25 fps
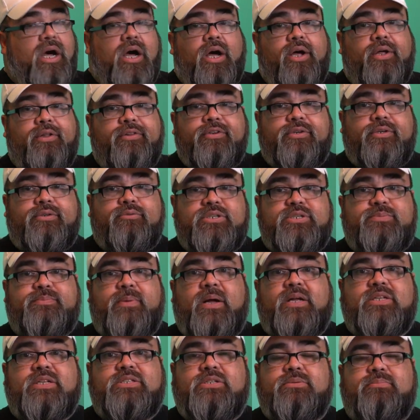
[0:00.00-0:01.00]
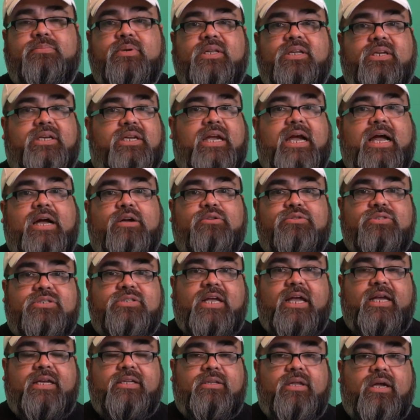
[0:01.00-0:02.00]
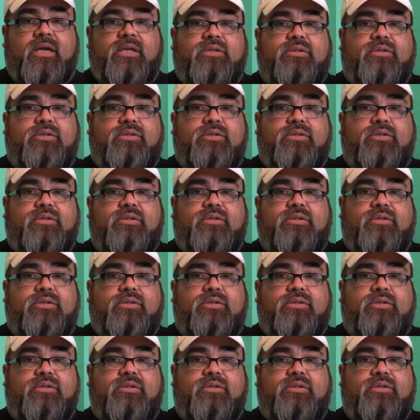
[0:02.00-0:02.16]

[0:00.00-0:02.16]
other responsibility outside